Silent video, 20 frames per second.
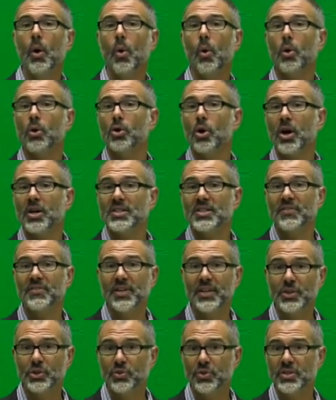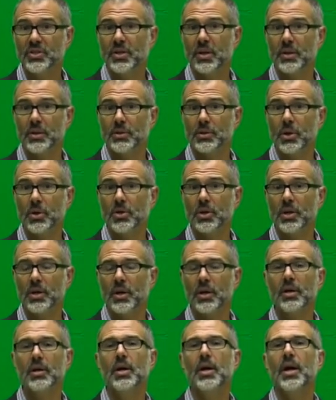or loss of interest,
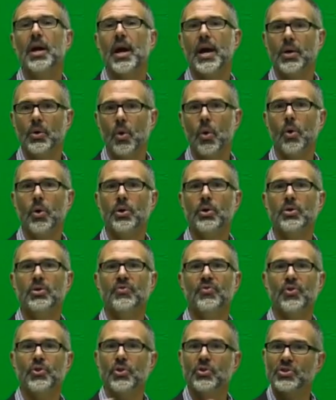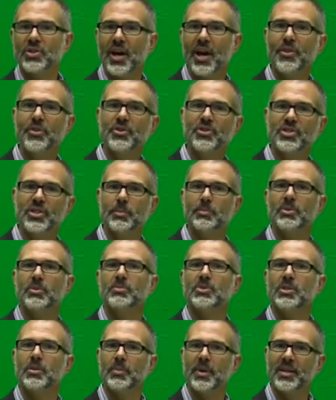anhedonia, in order for those other
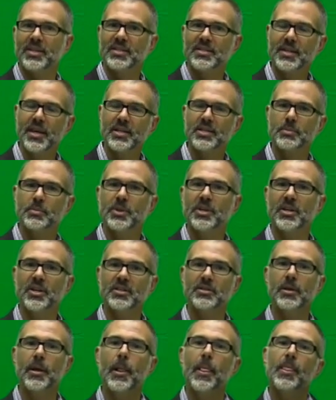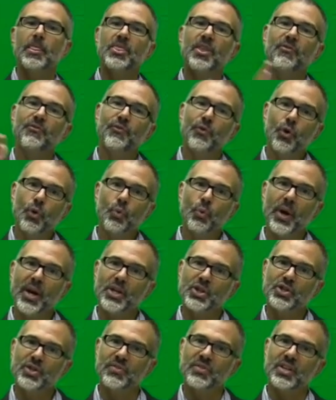symptoms to make sense, because the full
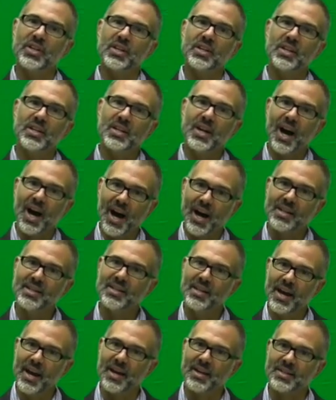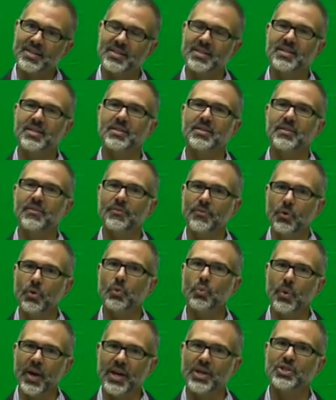range of the context, the
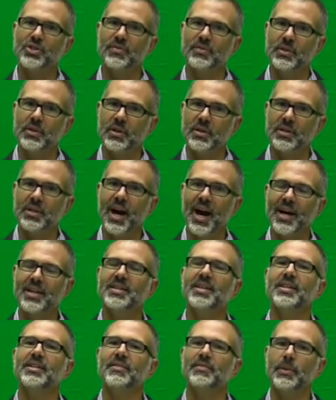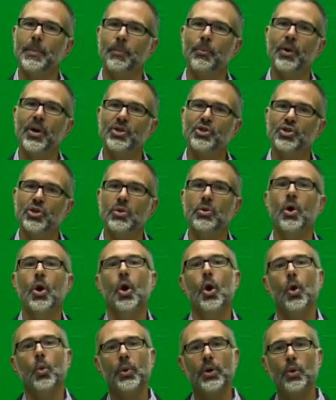full range of the content of depression
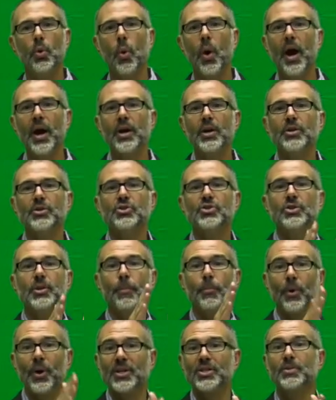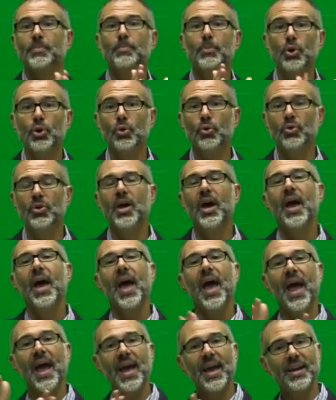requires depressed mood,
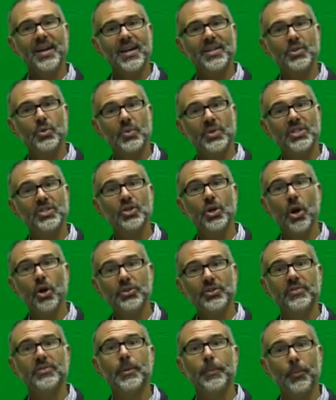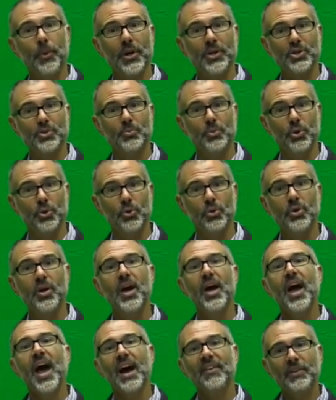and as a result of depressed mood,
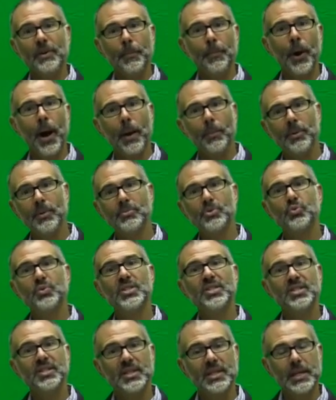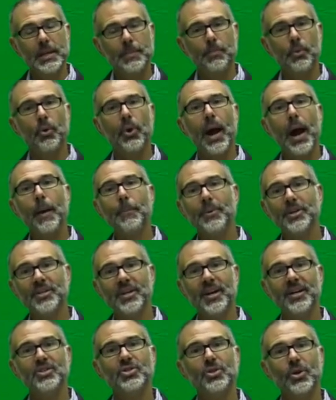having problems with sleep or
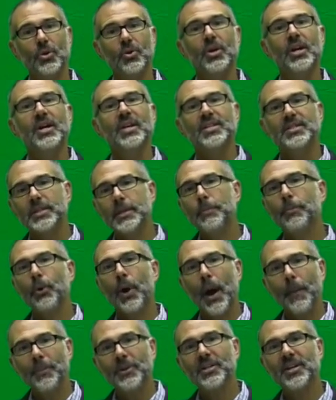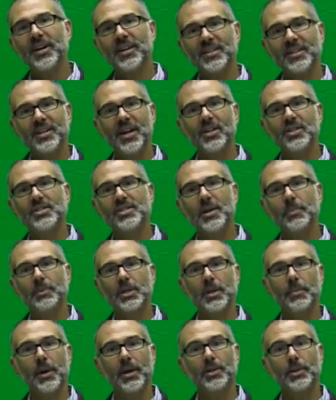appetite. So sleep or appetite tell us
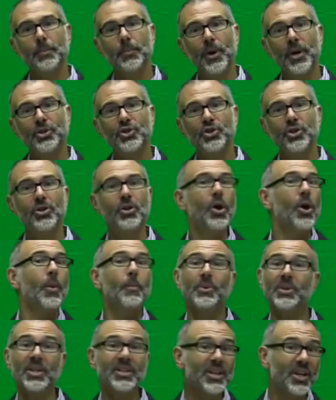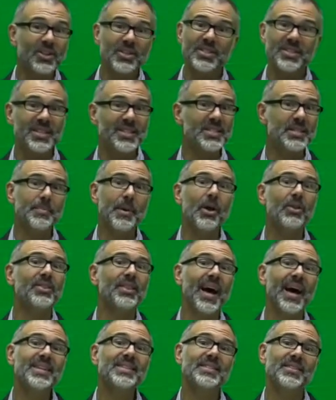something about depression, but they tell us things about
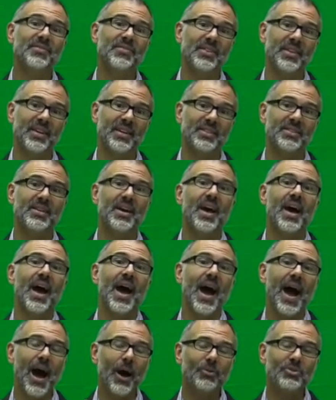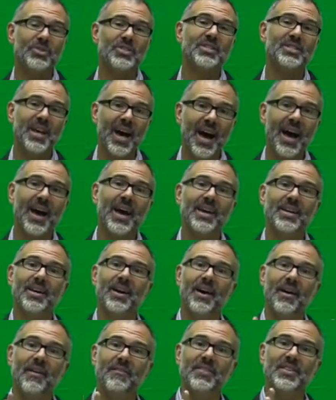lots of things. Outside
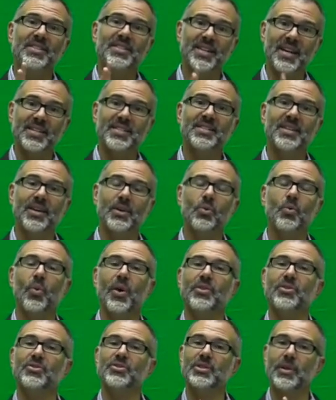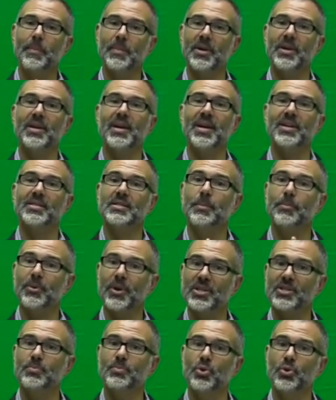of assessing whether somebody has
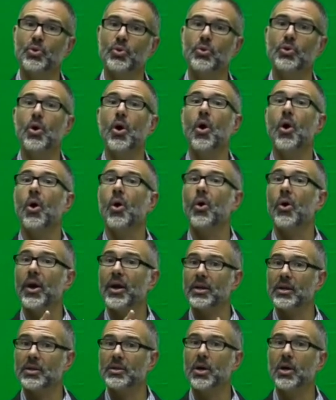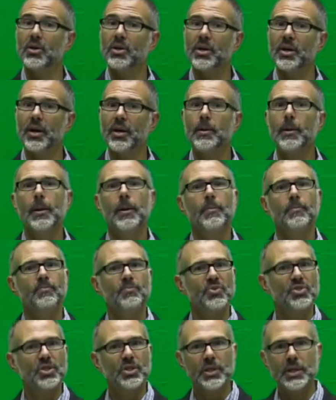depressed mood or anhedonia,
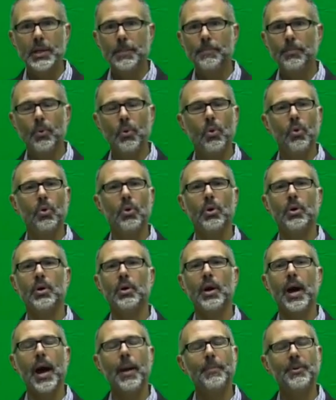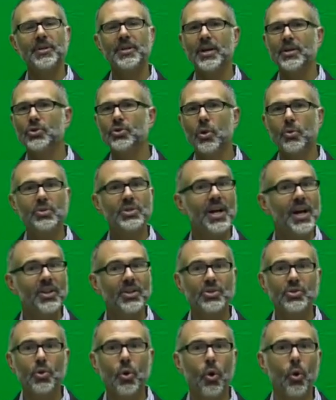sleep or appetite don't
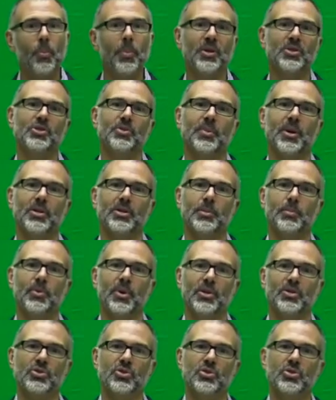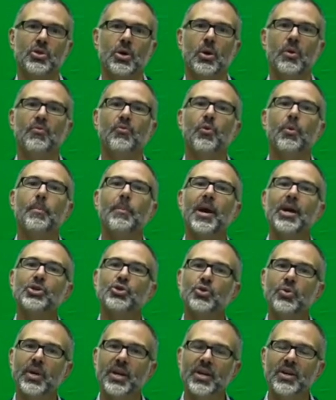tell us a whole bunch about depression. So
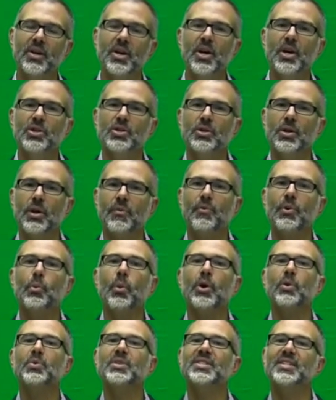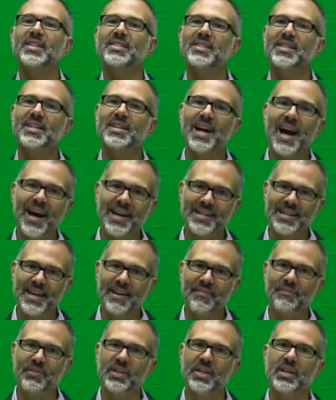if we want to assess the
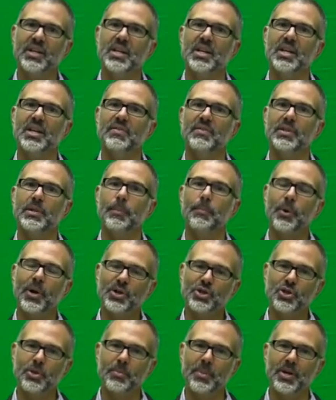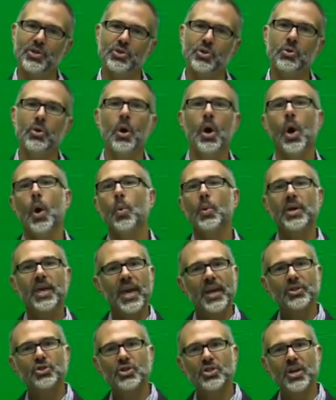content validity of a depression measure, we
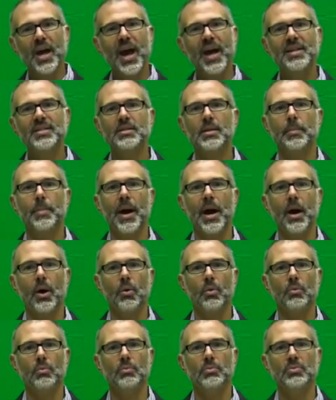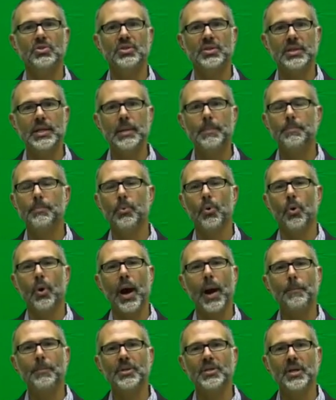can't just ask about sleep or
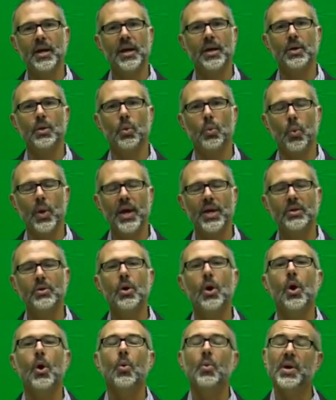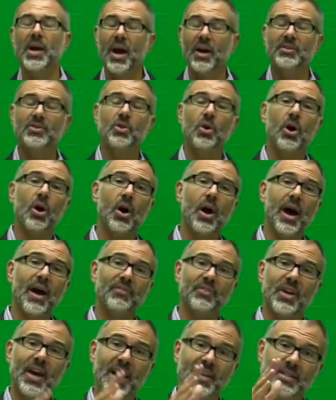appetite or weight. We also
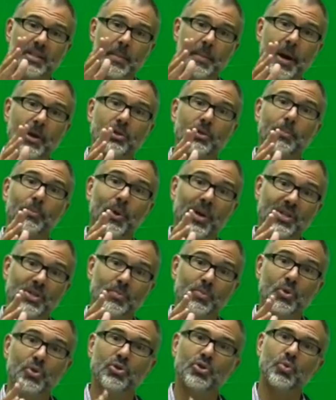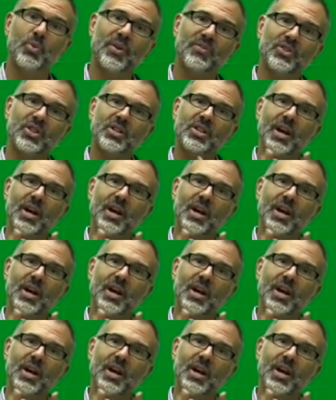have to ask about depressed mood. So we have to